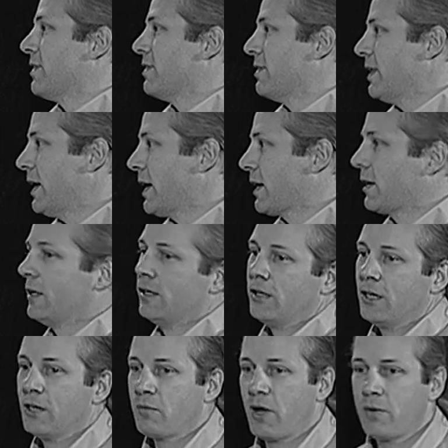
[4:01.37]
think,
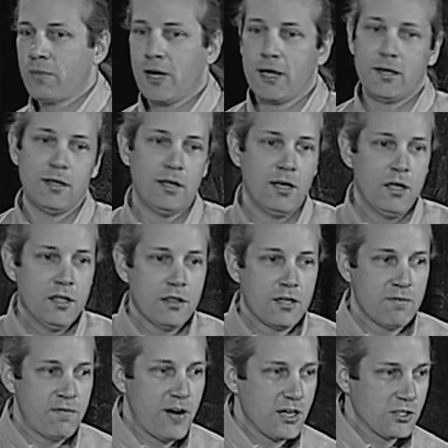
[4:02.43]
in my mind, the
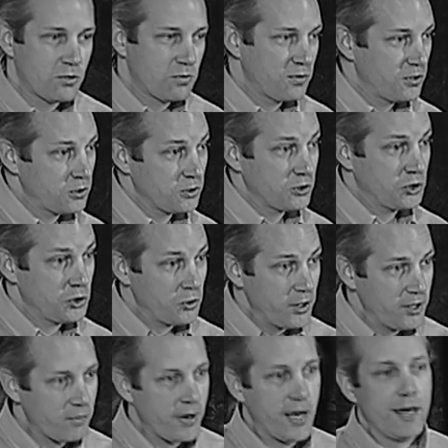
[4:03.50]
fossil fuel
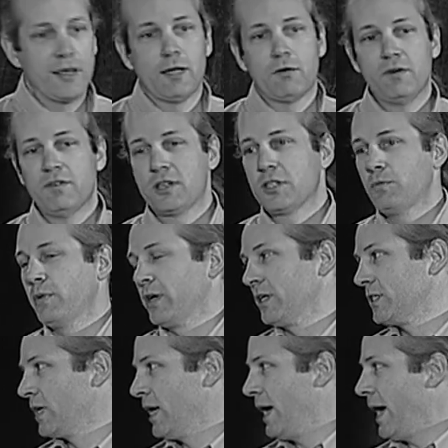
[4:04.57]
joyride that we've
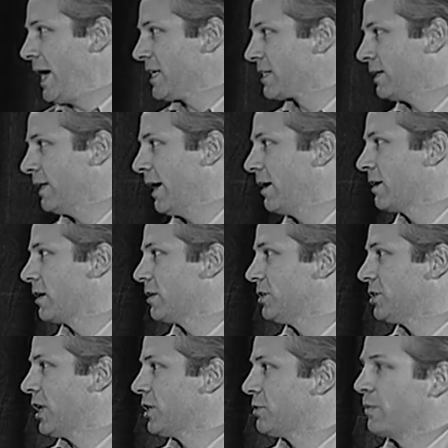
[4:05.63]
experienced has clouded our
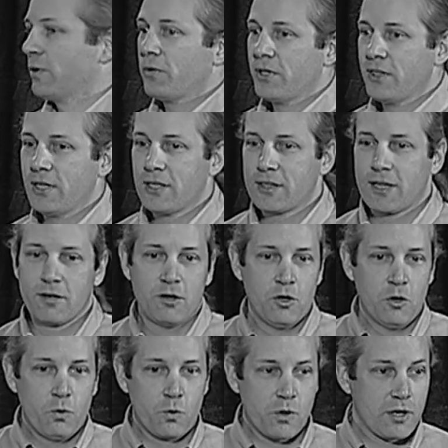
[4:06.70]
judgment. We think that
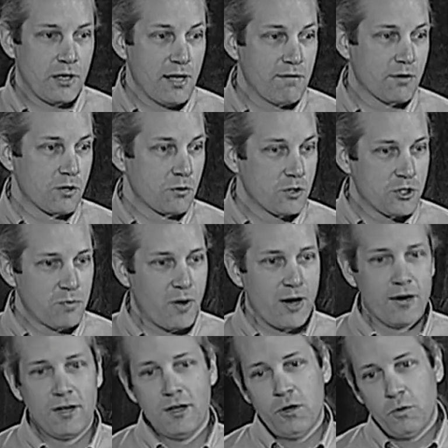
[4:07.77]
we're clever and we're
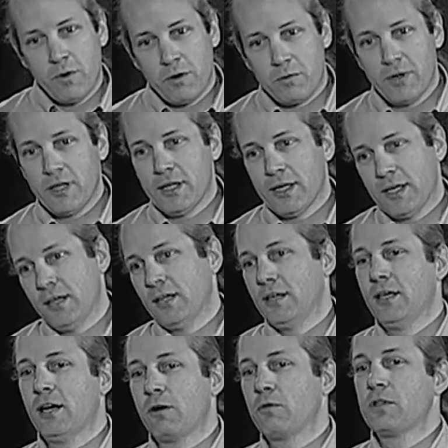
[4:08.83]
smart. Well, really,
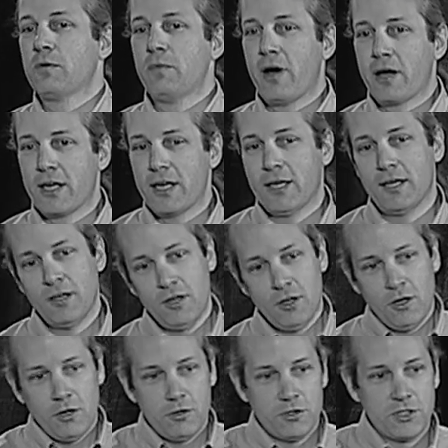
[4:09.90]
we're the monkey
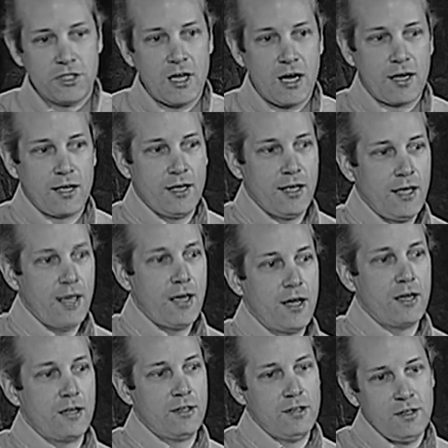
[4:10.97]
who stuck
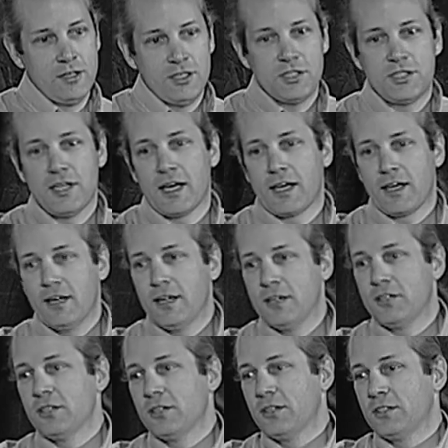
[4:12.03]
a stick
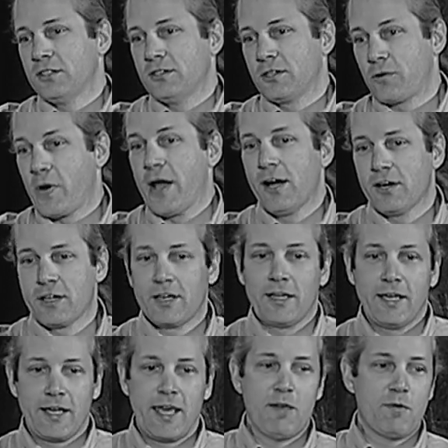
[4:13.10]
into the ground and
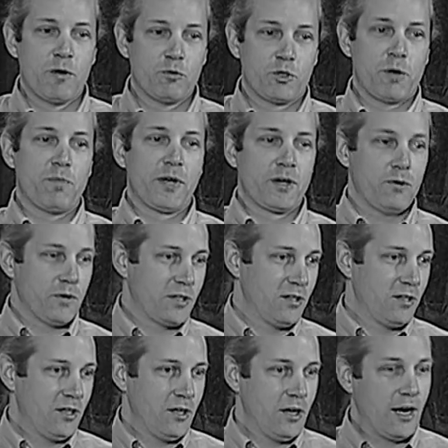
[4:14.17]
it came out dripping with
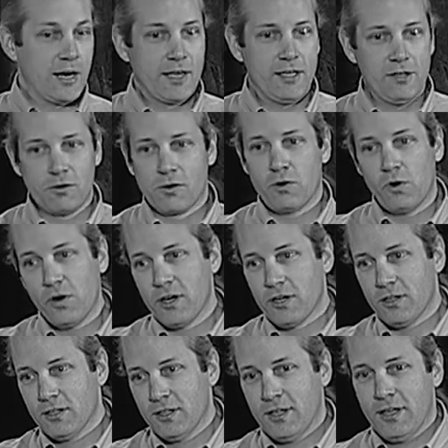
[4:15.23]
honey or
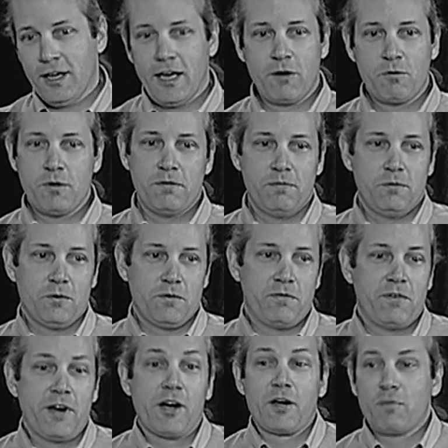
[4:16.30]
oil, and we were
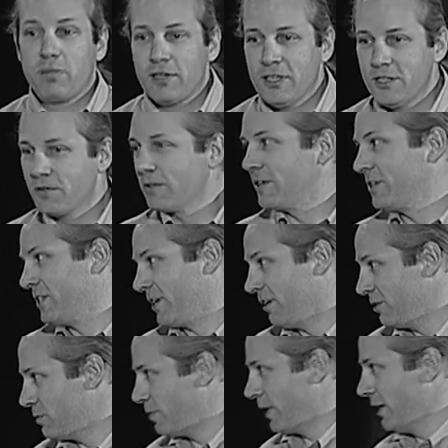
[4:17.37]
very pleased with
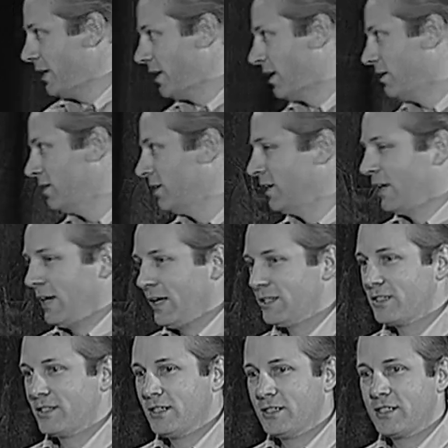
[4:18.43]
ourselves. But,
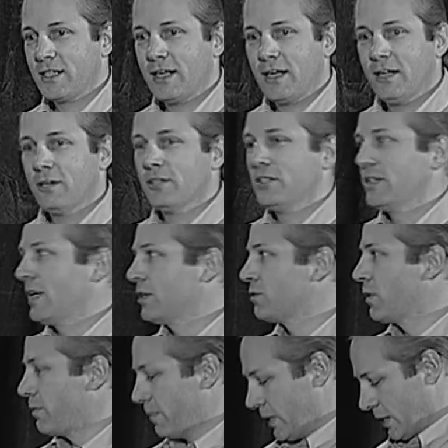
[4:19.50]
it's the energy. That's
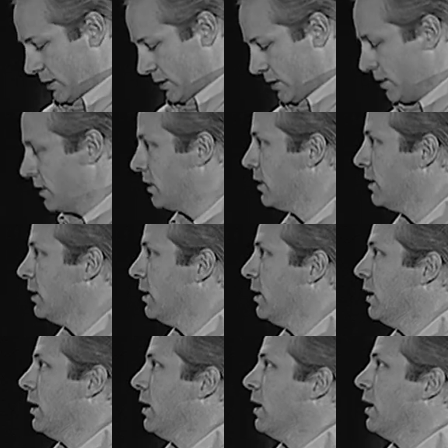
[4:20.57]
what made us
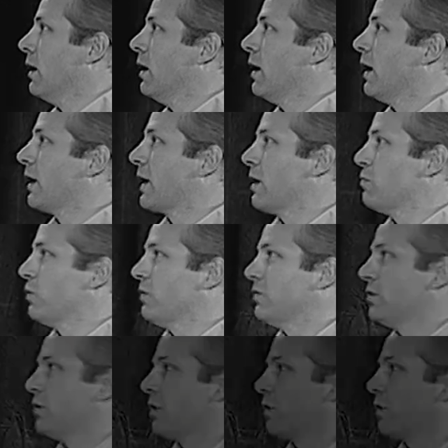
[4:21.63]
capable of doing